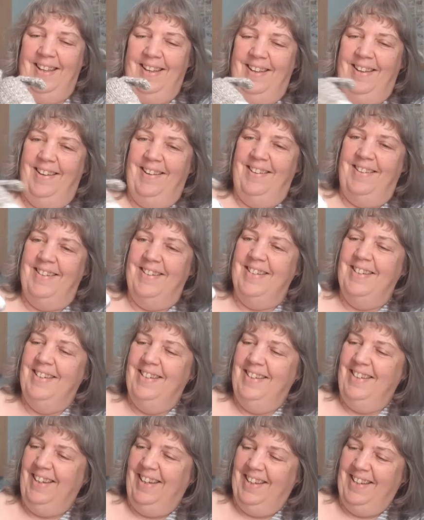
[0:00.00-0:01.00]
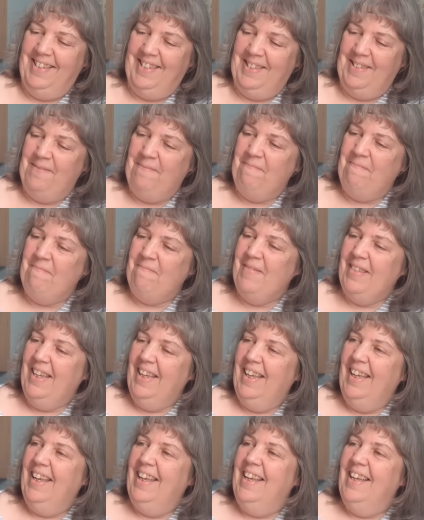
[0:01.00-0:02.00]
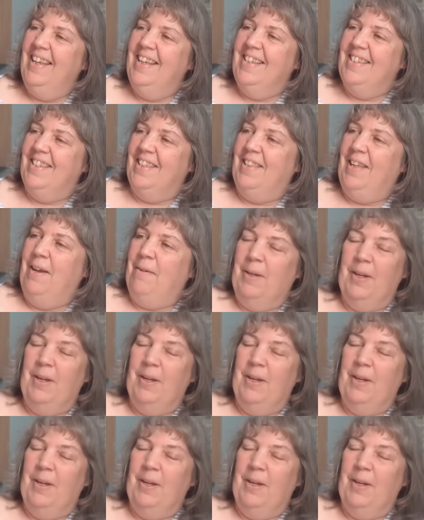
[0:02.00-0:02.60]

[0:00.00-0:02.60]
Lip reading: And yes, so there